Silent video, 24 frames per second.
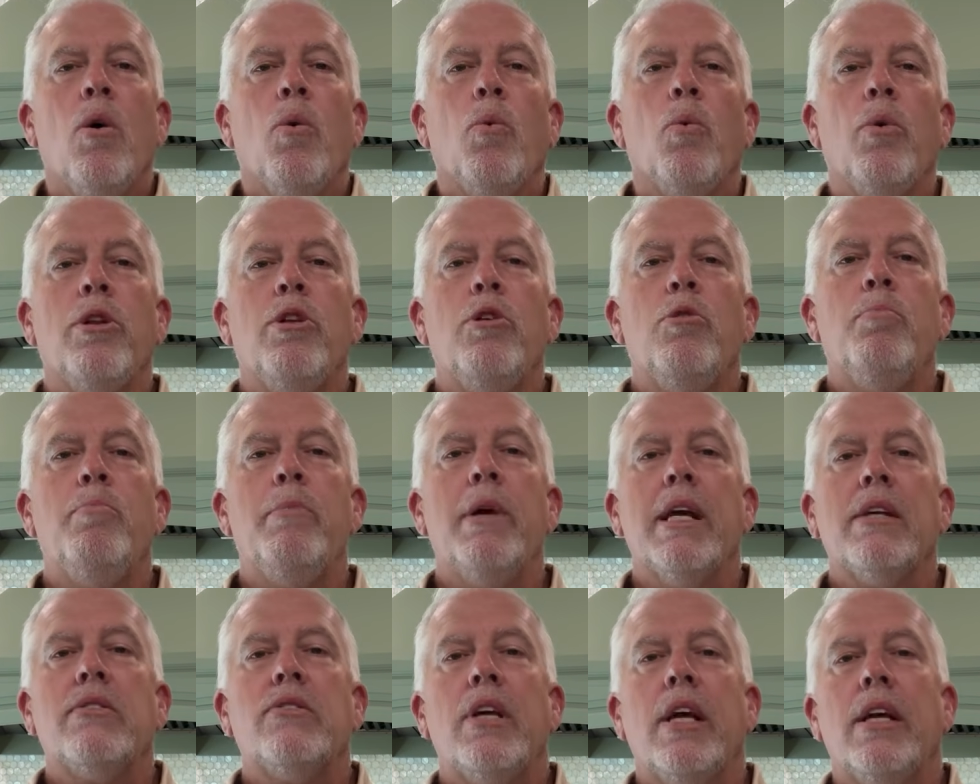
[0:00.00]
When you
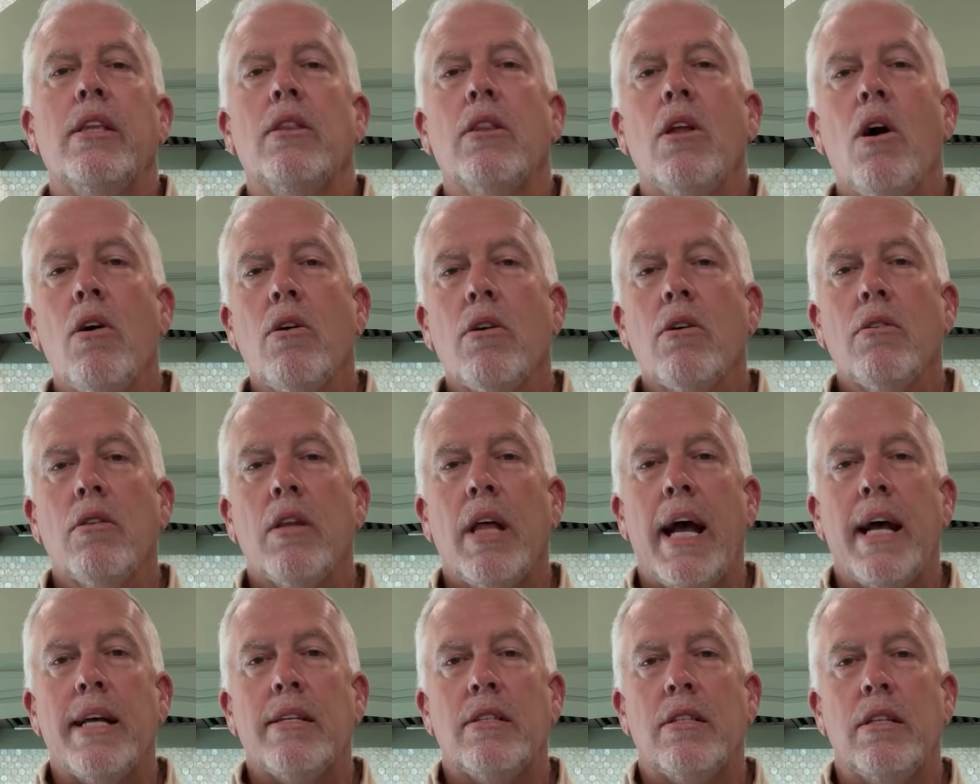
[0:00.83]
mix a longer
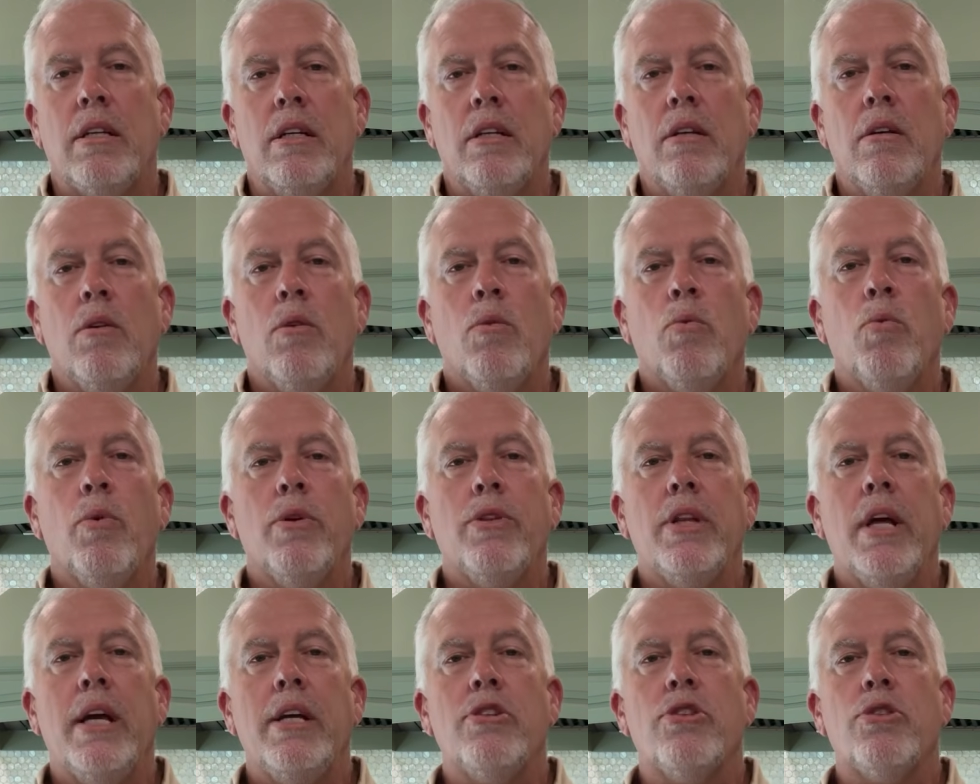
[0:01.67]
lasting
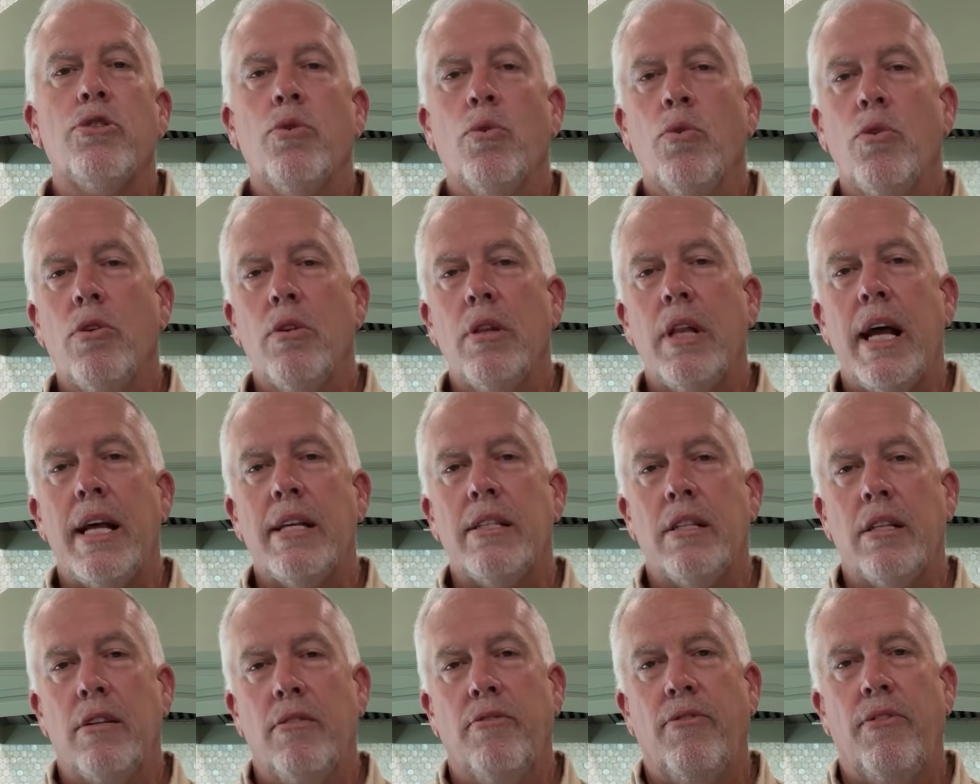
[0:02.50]
with a shorter
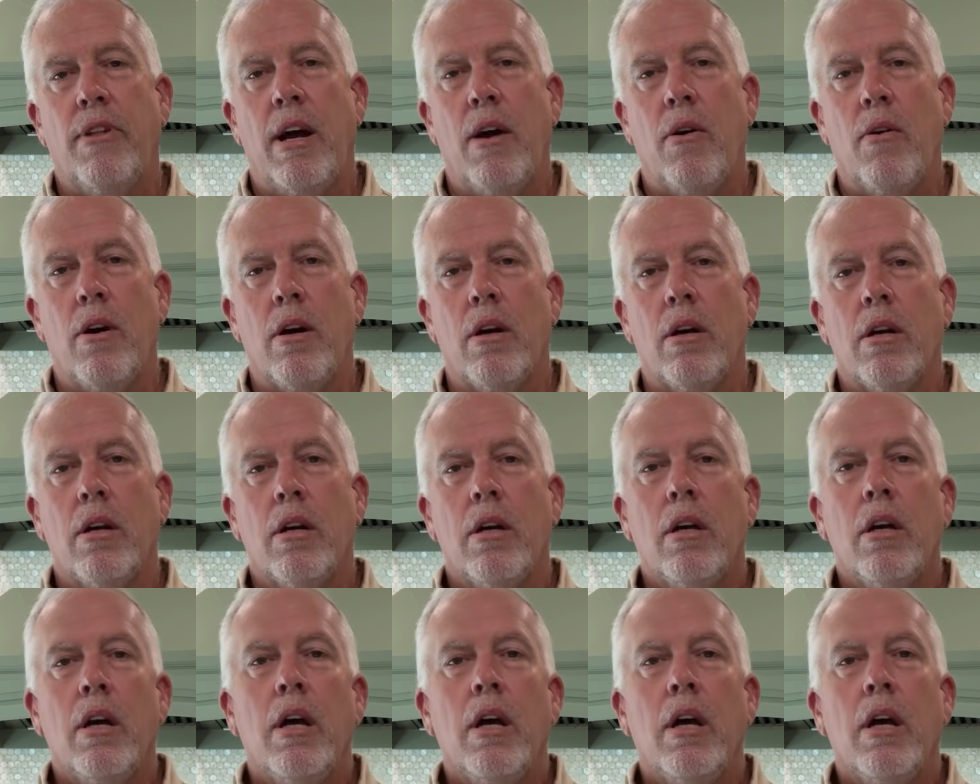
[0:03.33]
lasting flower